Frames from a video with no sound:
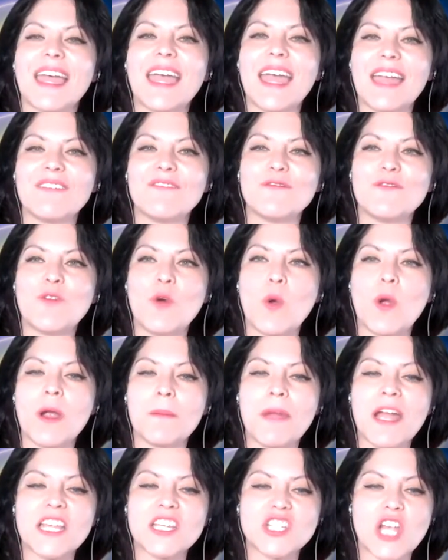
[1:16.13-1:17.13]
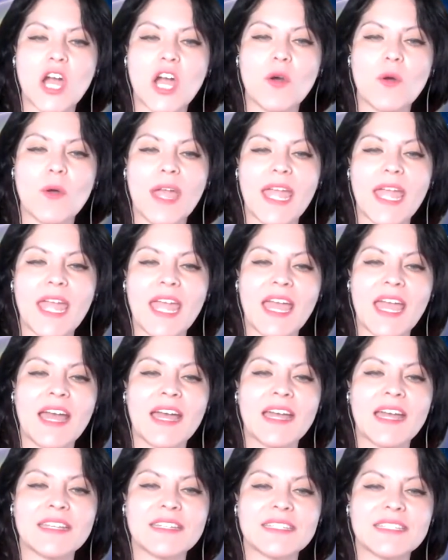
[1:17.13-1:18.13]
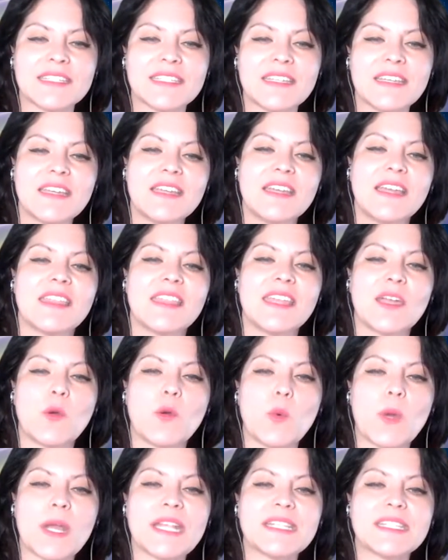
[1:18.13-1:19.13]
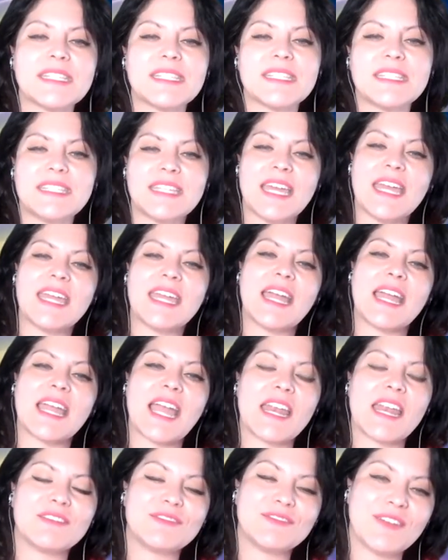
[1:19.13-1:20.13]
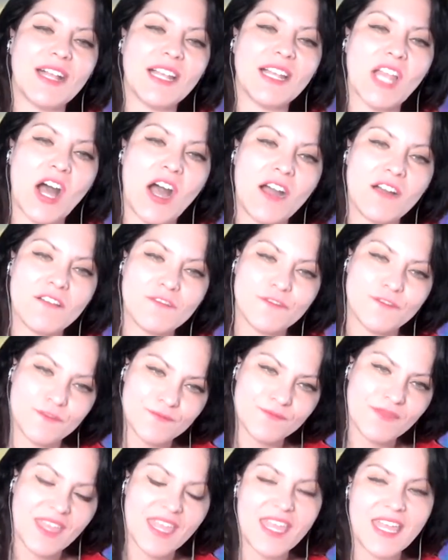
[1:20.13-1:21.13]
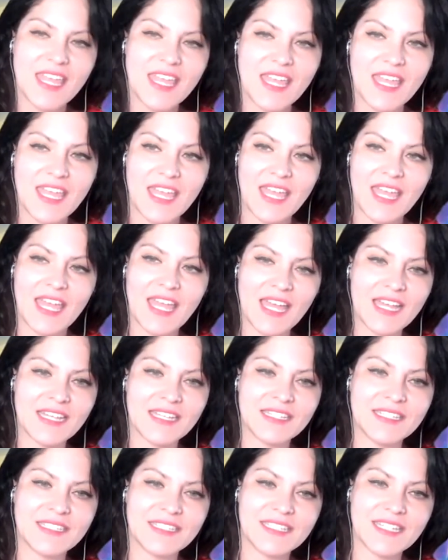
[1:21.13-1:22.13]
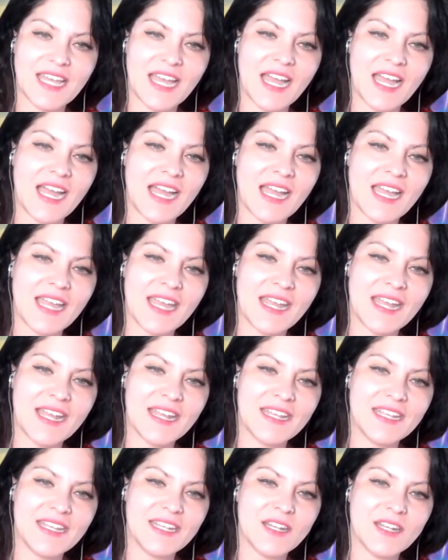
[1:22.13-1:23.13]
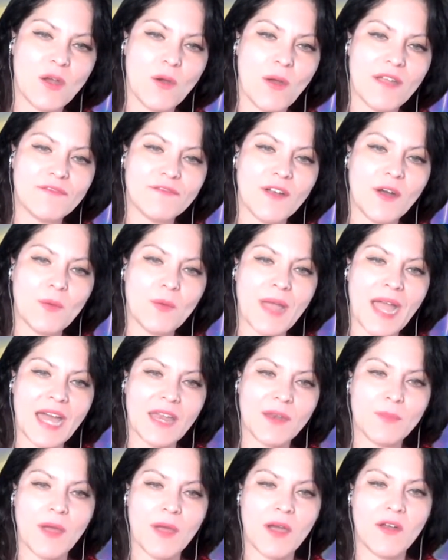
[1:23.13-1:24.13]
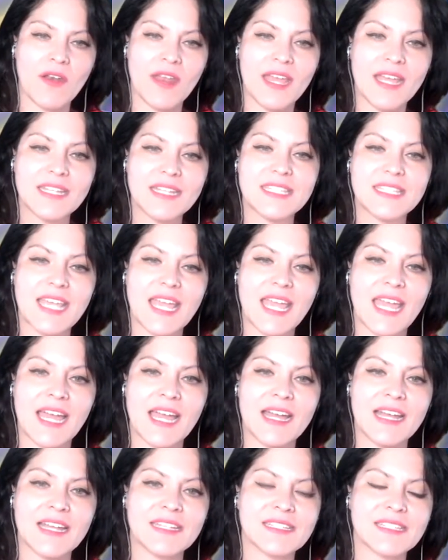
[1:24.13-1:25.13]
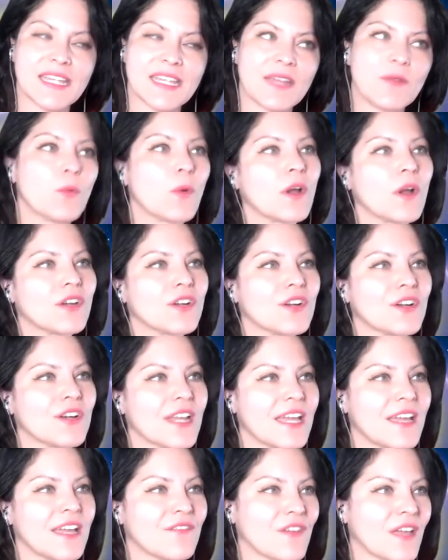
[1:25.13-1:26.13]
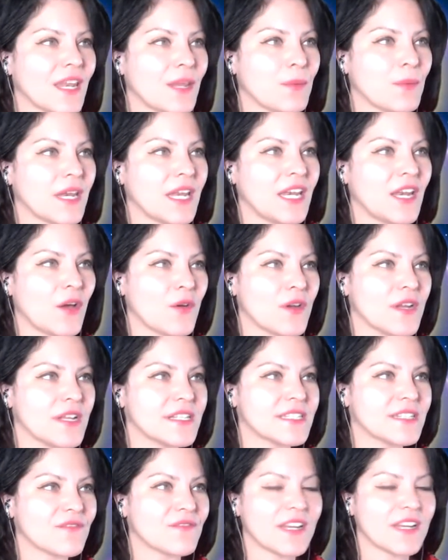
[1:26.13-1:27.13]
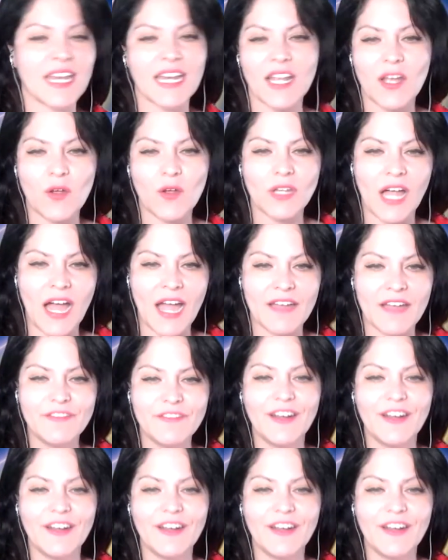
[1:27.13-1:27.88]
for my show, and I think Wednesday I kind of fell off, and I felt bad about it, and I wondered if anybody noticed if I didn't go live,